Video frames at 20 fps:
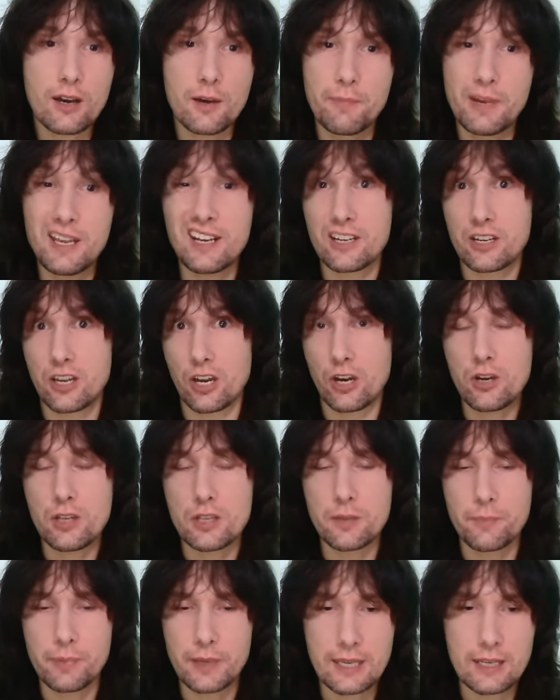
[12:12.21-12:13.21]
a minute ago at
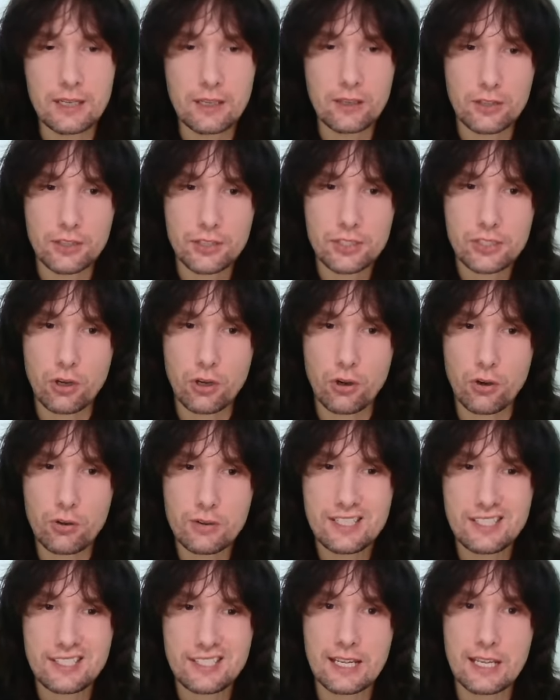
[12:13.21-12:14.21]
the beginning of the song,
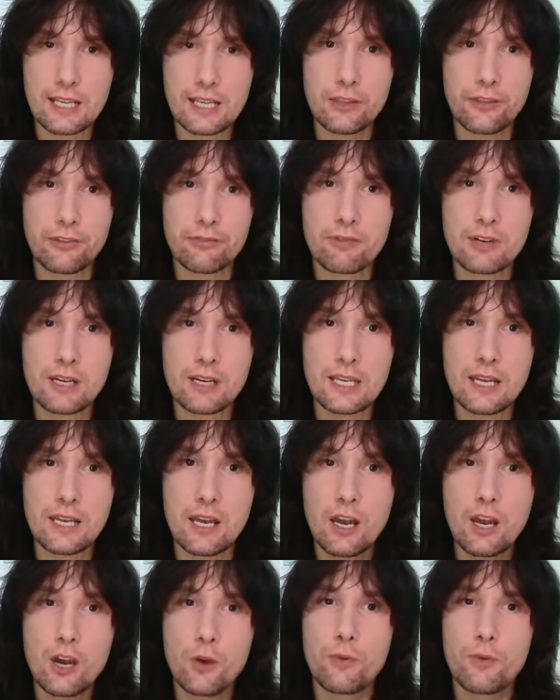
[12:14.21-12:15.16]
C3,